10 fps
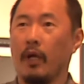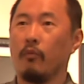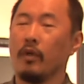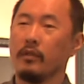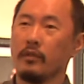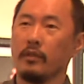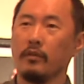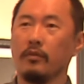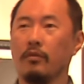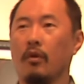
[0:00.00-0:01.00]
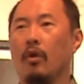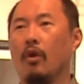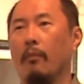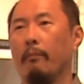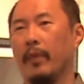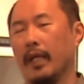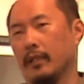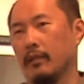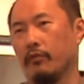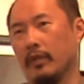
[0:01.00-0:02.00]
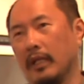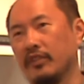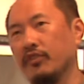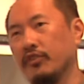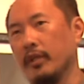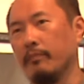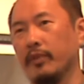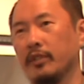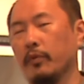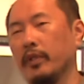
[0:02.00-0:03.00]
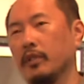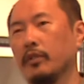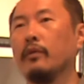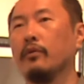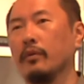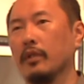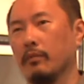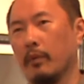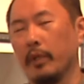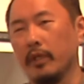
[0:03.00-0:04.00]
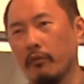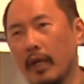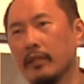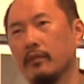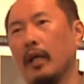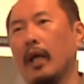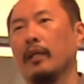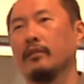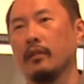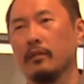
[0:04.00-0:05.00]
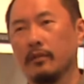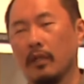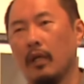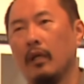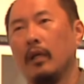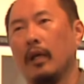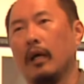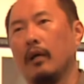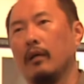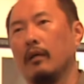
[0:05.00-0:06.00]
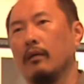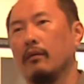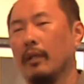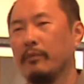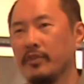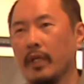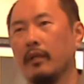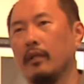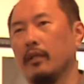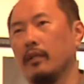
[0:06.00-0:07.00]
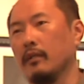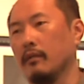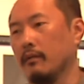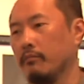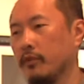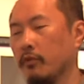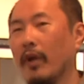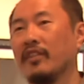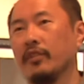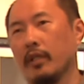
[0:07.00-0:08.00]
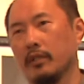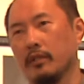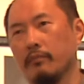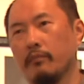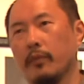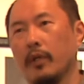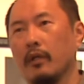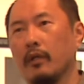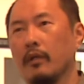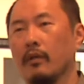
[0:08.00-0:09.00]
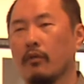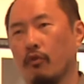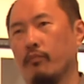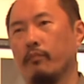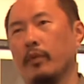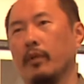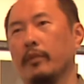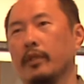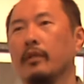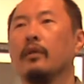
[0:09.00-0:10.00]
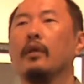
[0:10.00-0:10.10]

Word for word: I want to made the relationship between the two. I mean, the red as a, uh, represent the uh, the red uh, group, I mean,